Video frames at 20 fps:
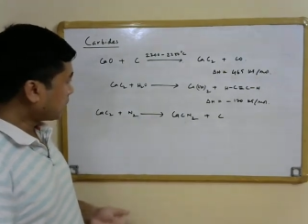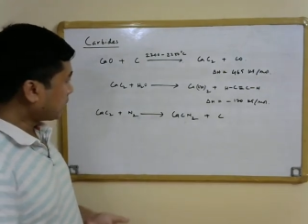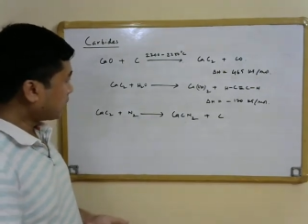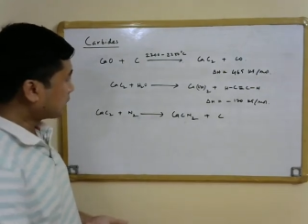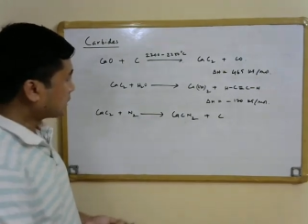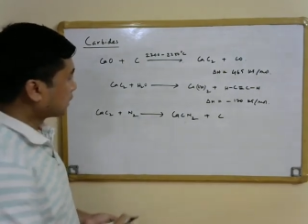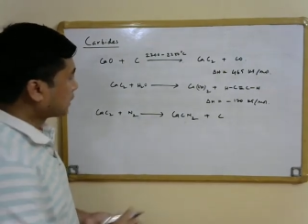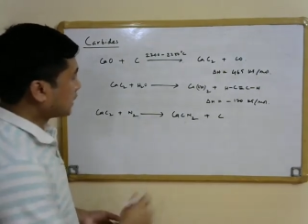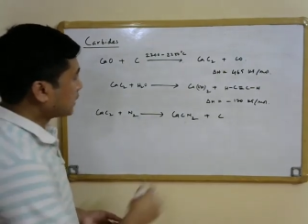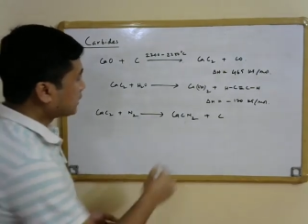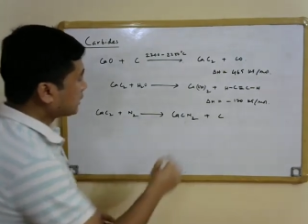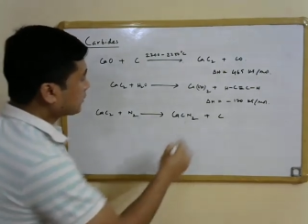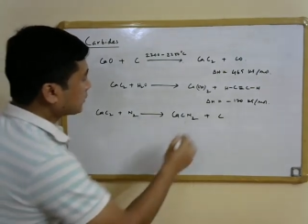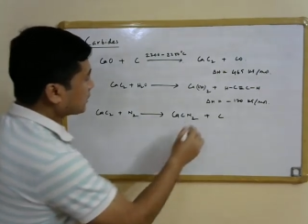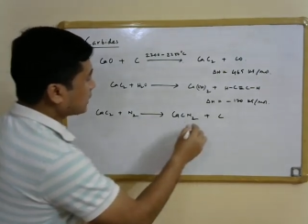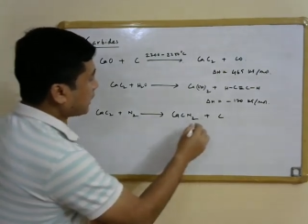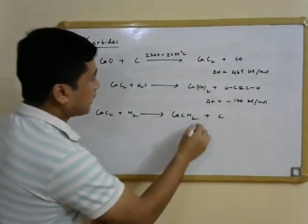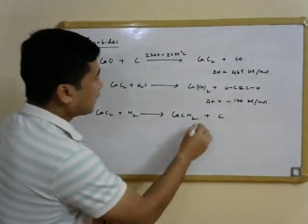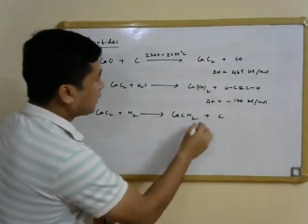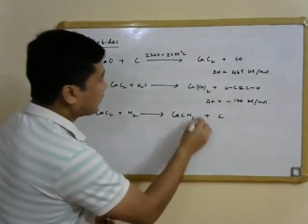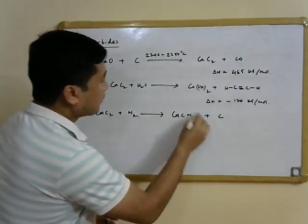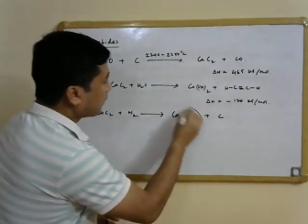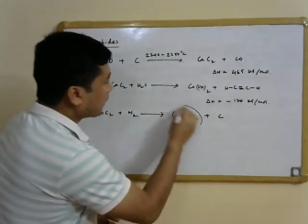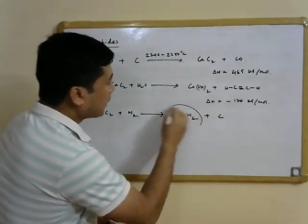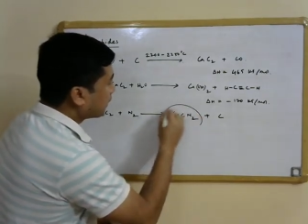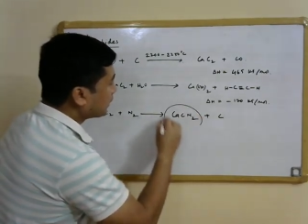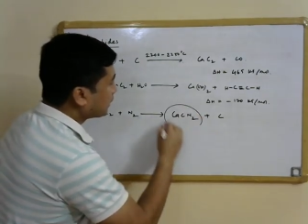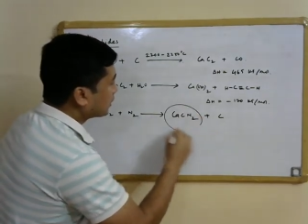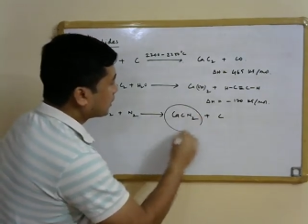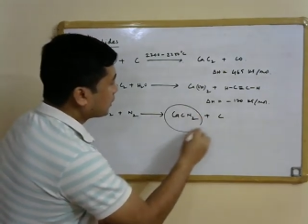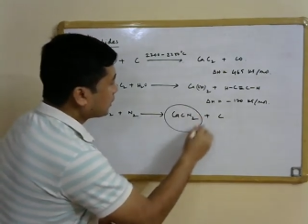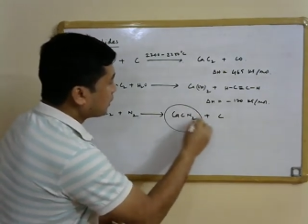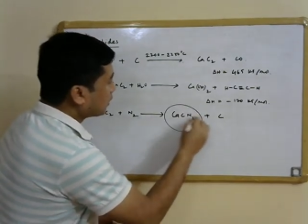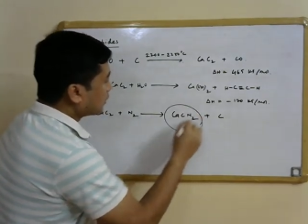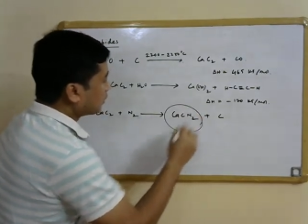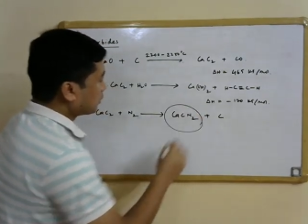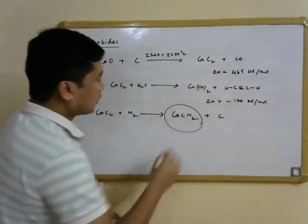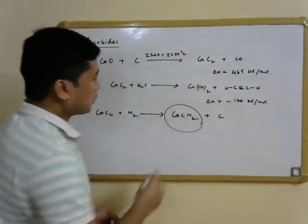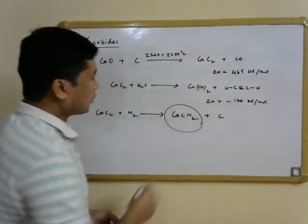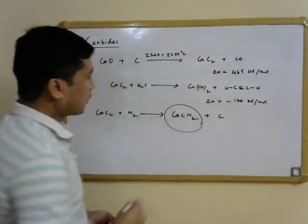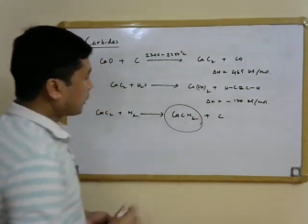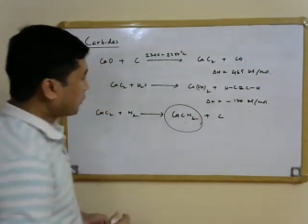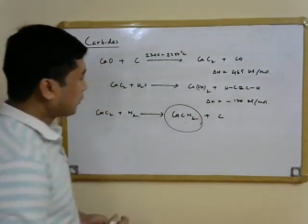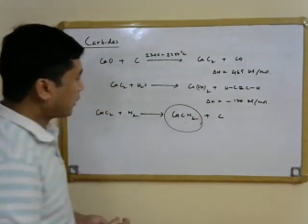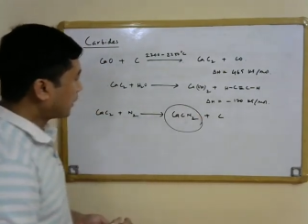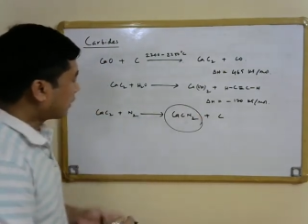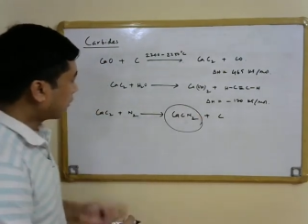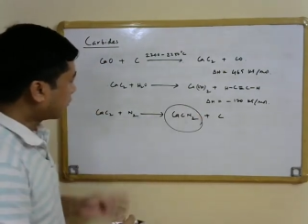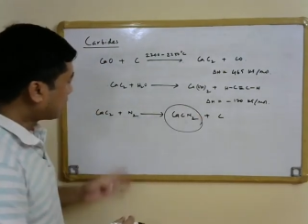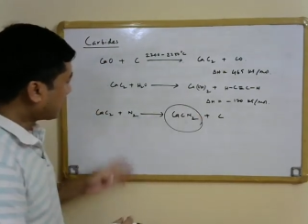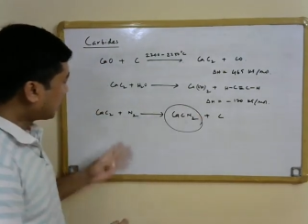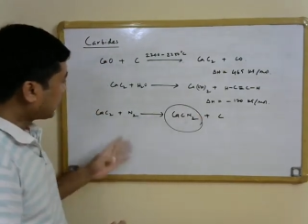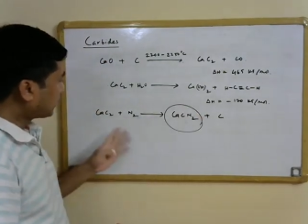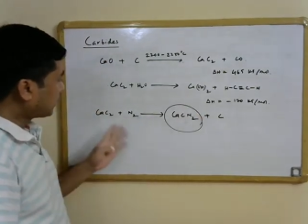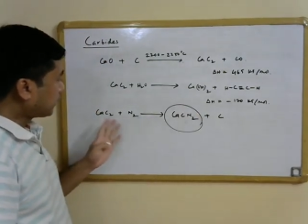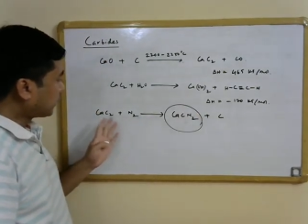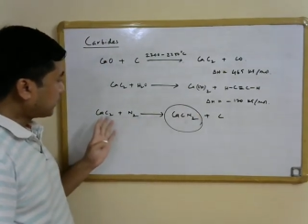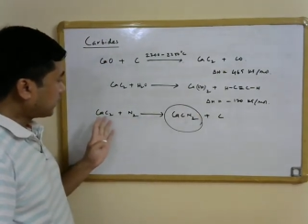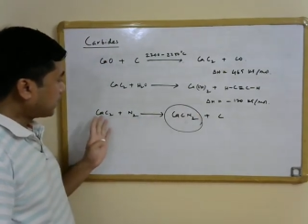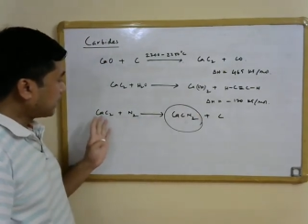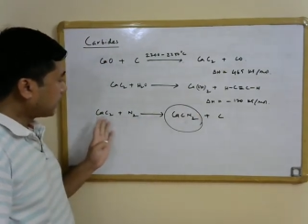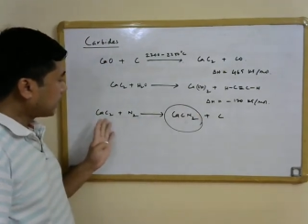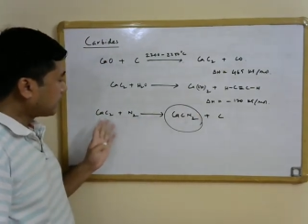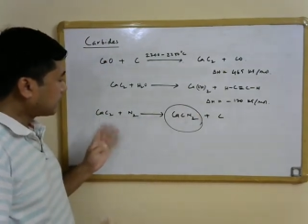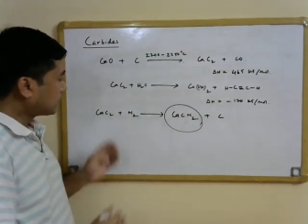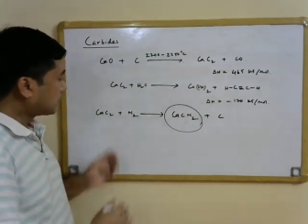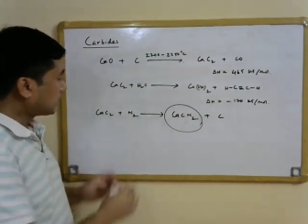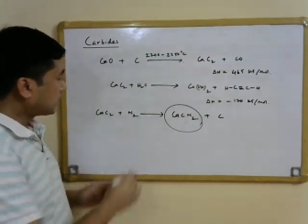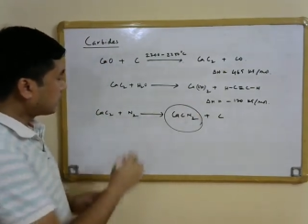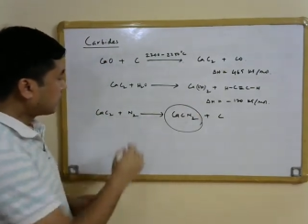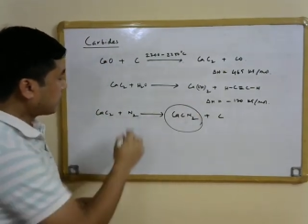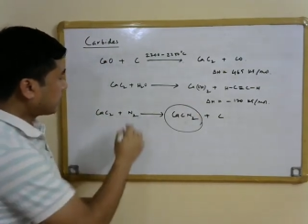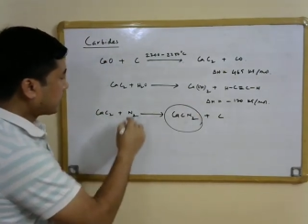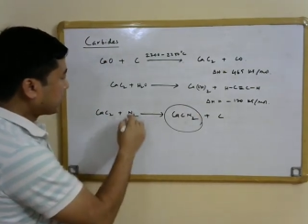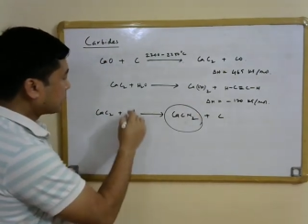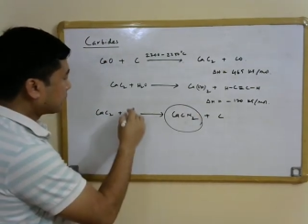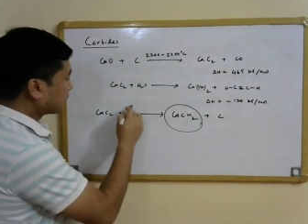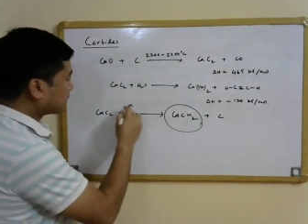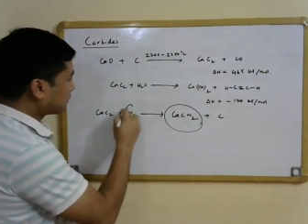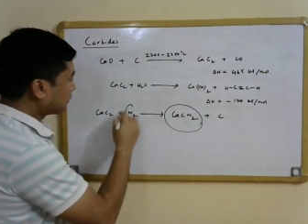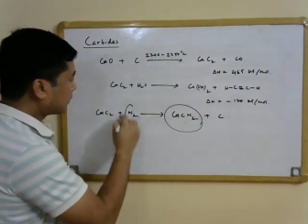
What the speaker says: as calcium cyanamide, so what we have done here is that we have